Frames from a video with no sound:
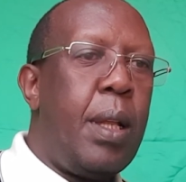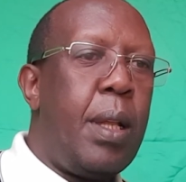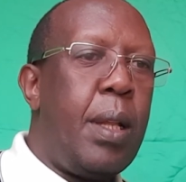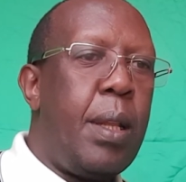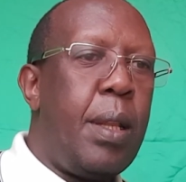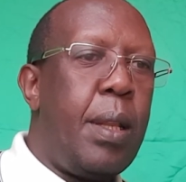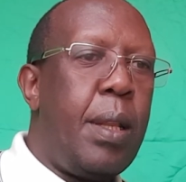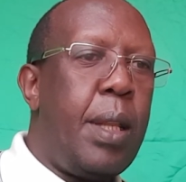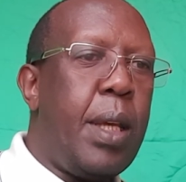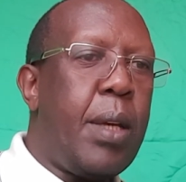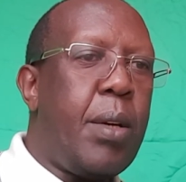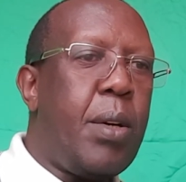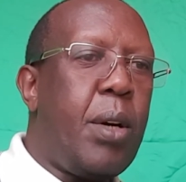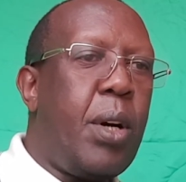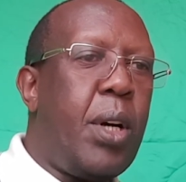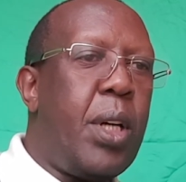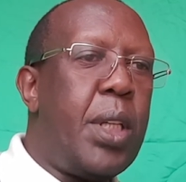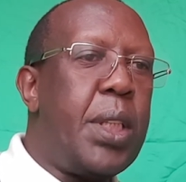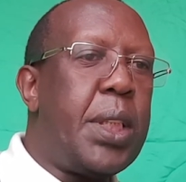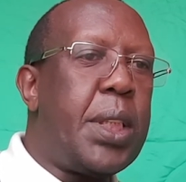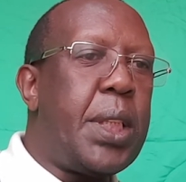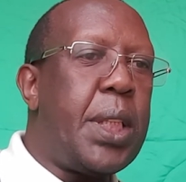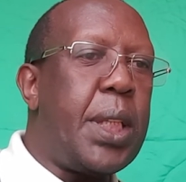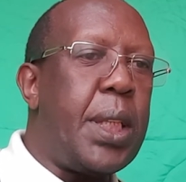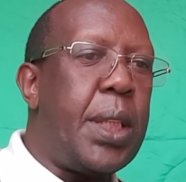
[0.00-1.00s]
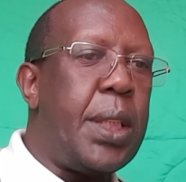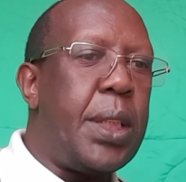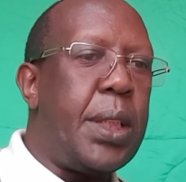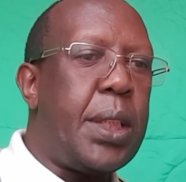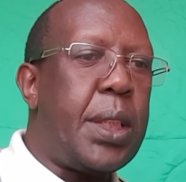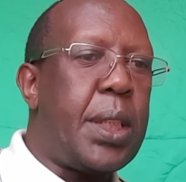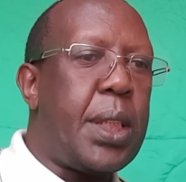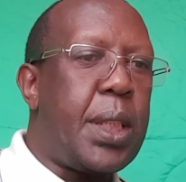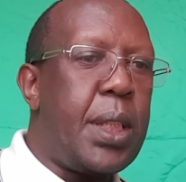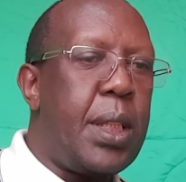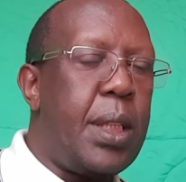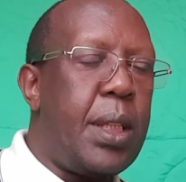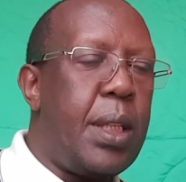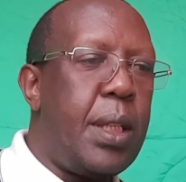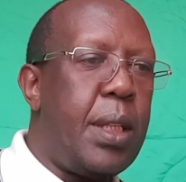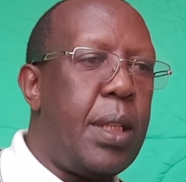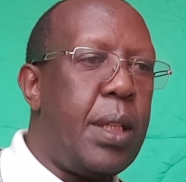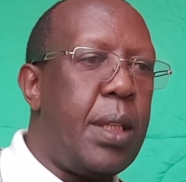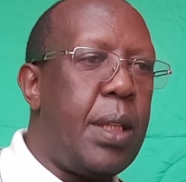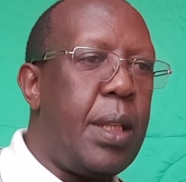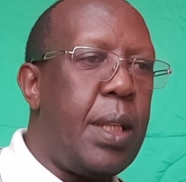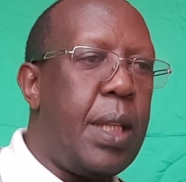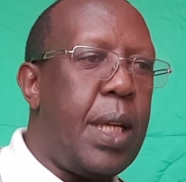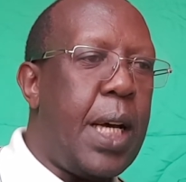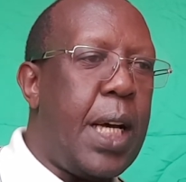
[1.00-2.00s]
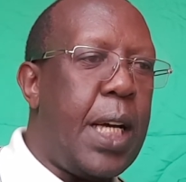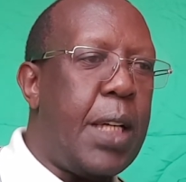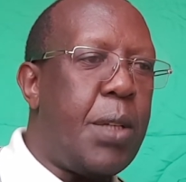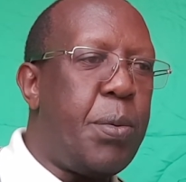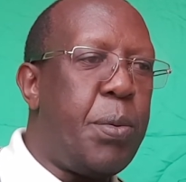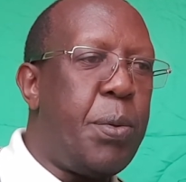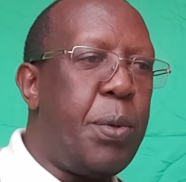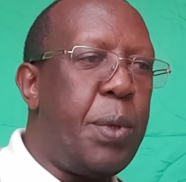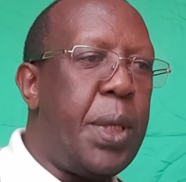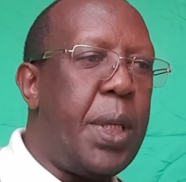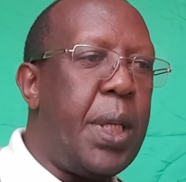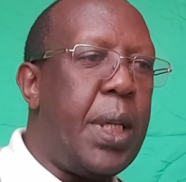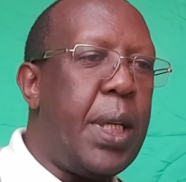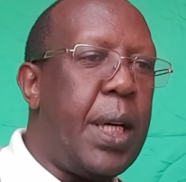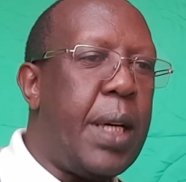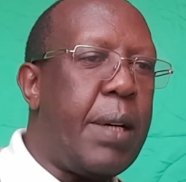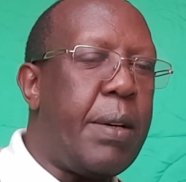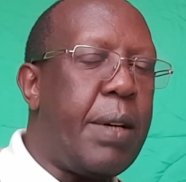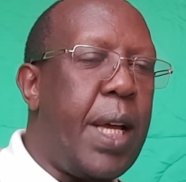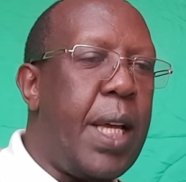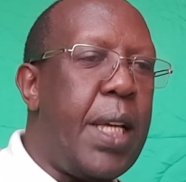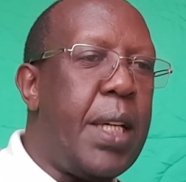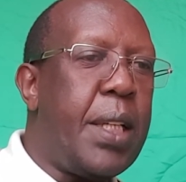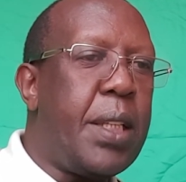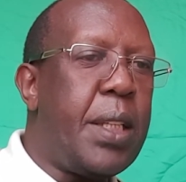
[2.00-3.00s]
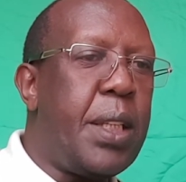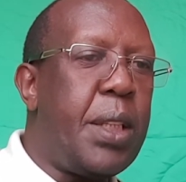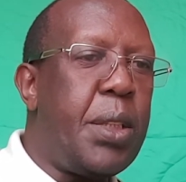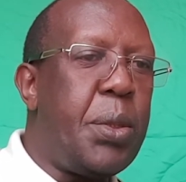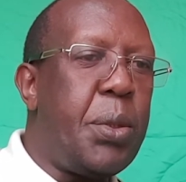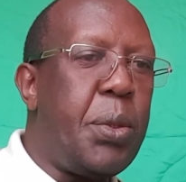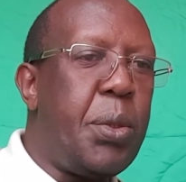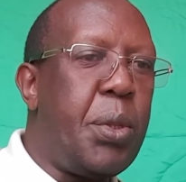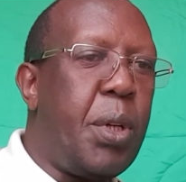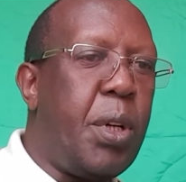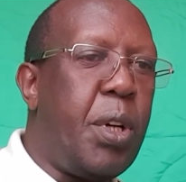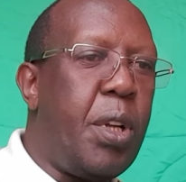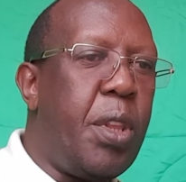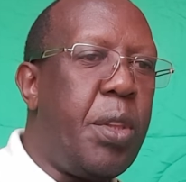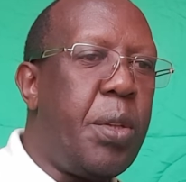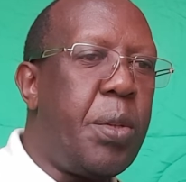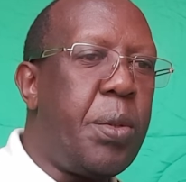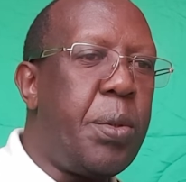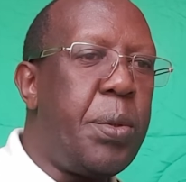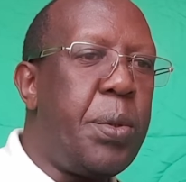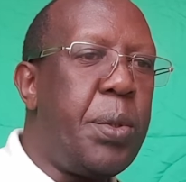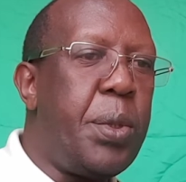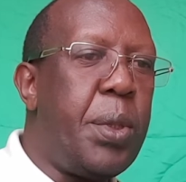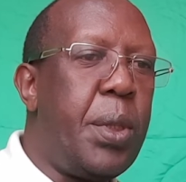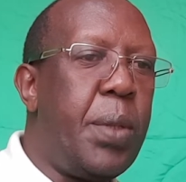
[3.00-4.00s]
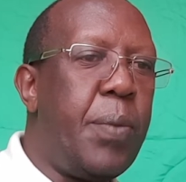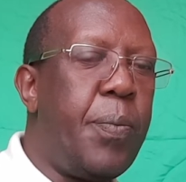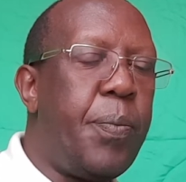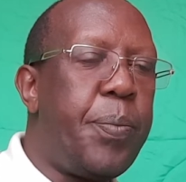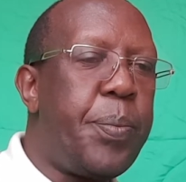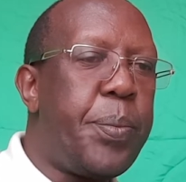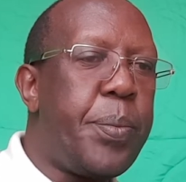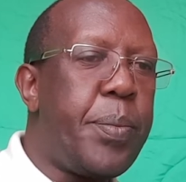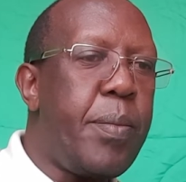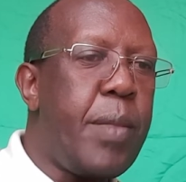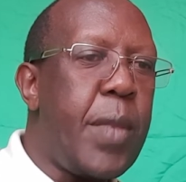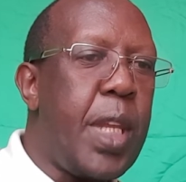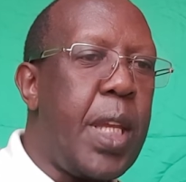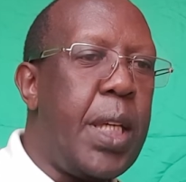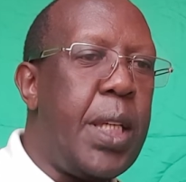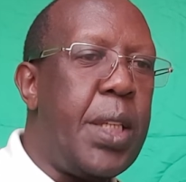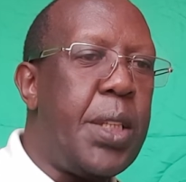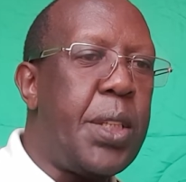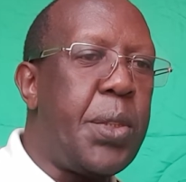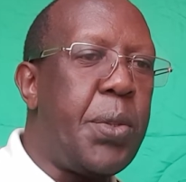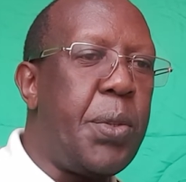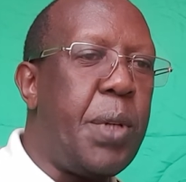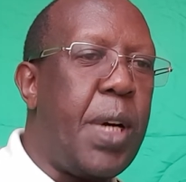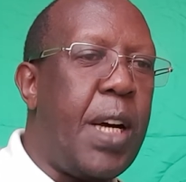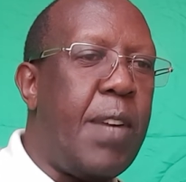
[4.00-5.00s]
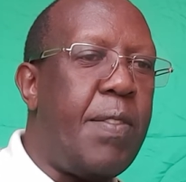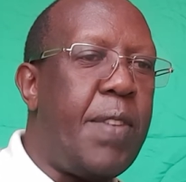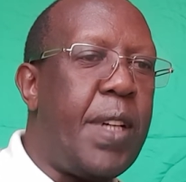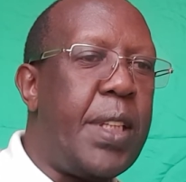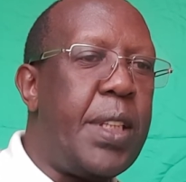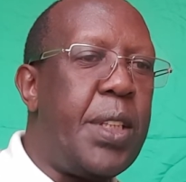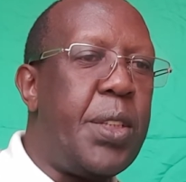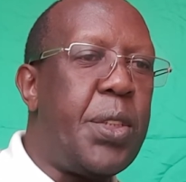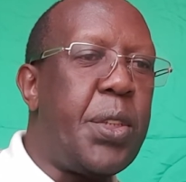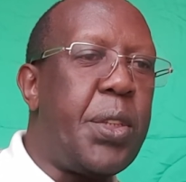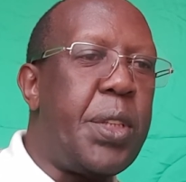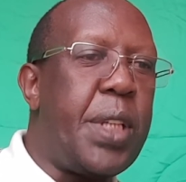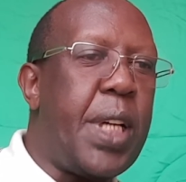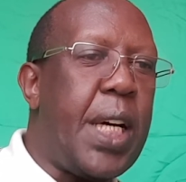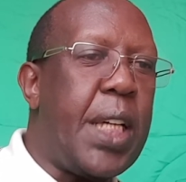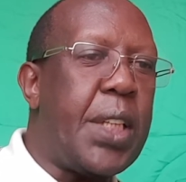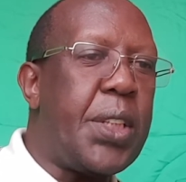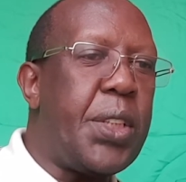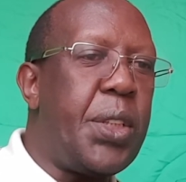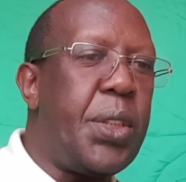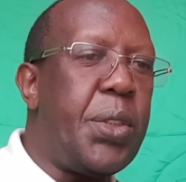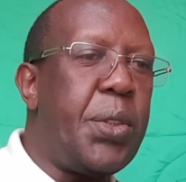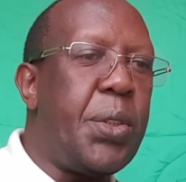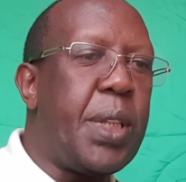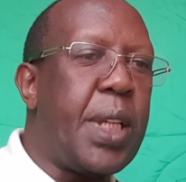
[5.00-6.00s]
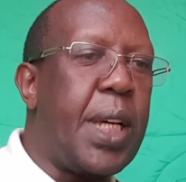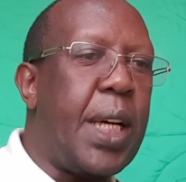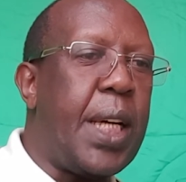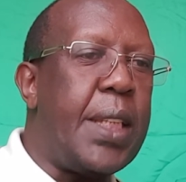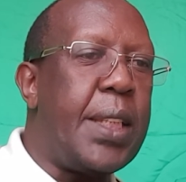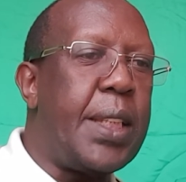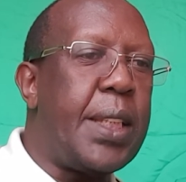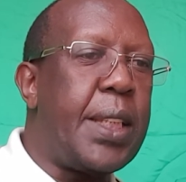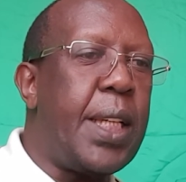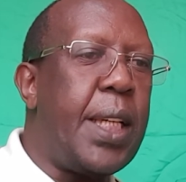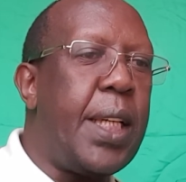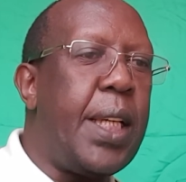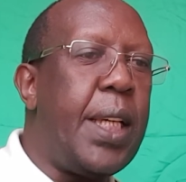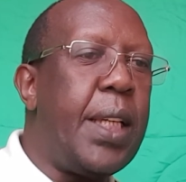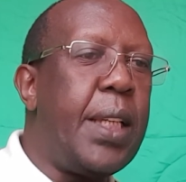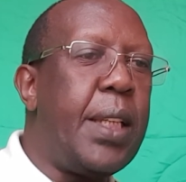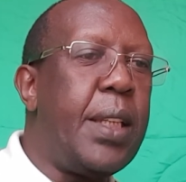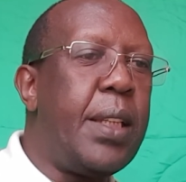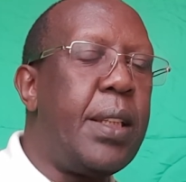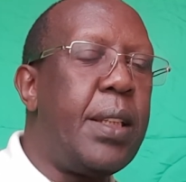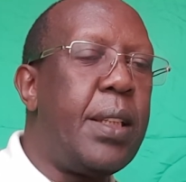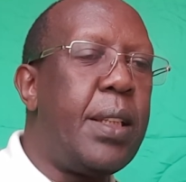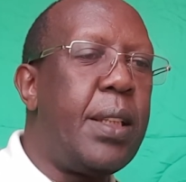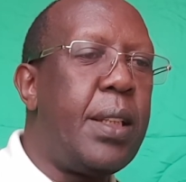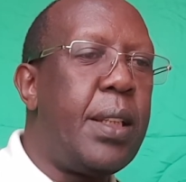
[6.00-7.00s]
The content that we are likely to go through is to have an introduction to counseling,